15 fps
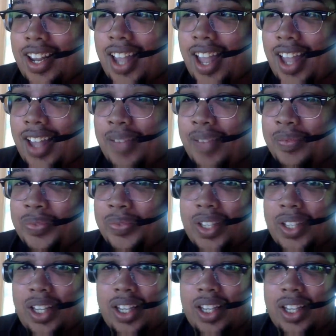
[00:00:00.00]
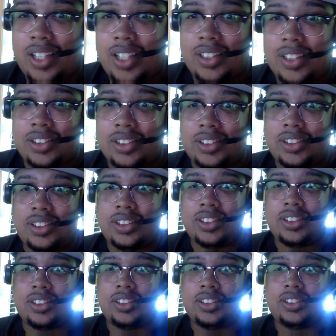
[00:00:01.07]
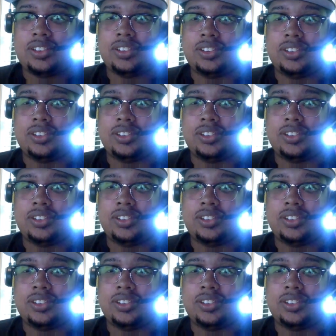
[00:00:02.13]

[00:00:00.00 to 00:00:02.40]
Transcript: I want to hear this shit because you talking. So I'm